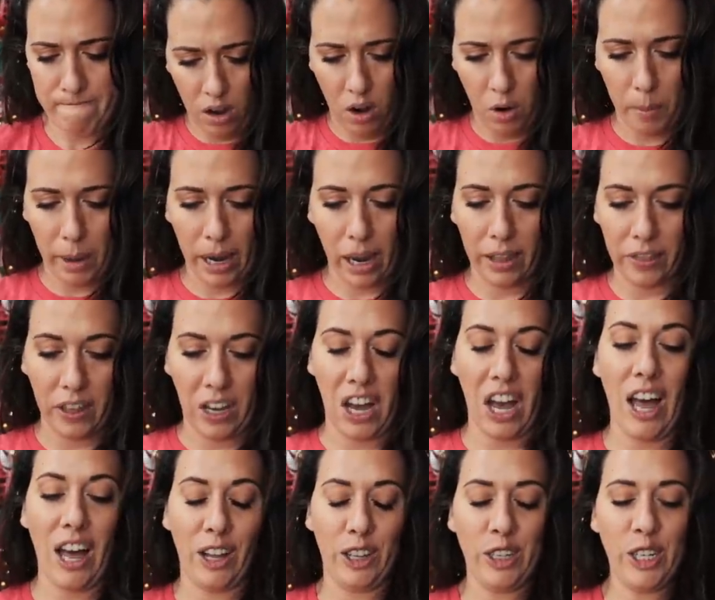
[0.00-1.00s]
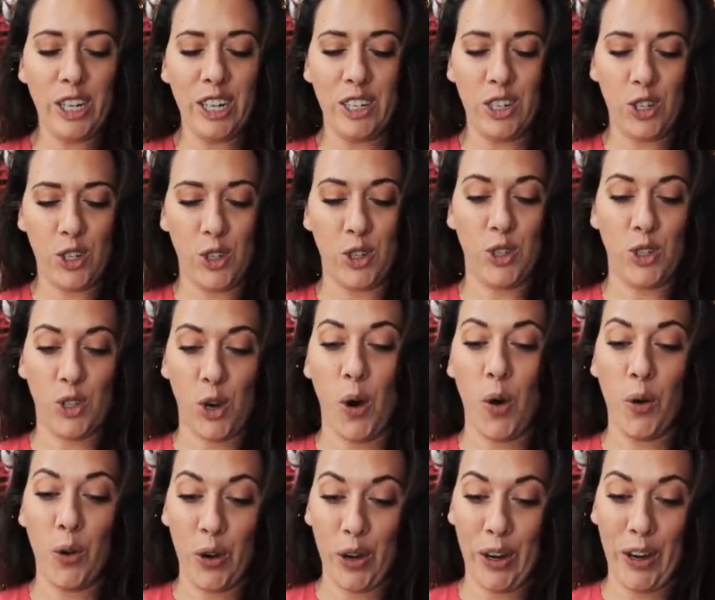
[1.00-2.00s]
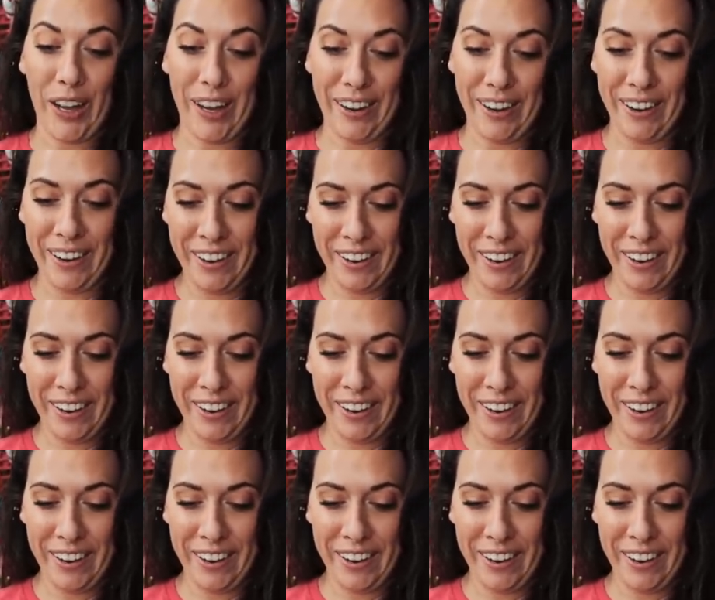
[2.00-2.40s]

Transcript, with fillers: Oh my God, the color is so good.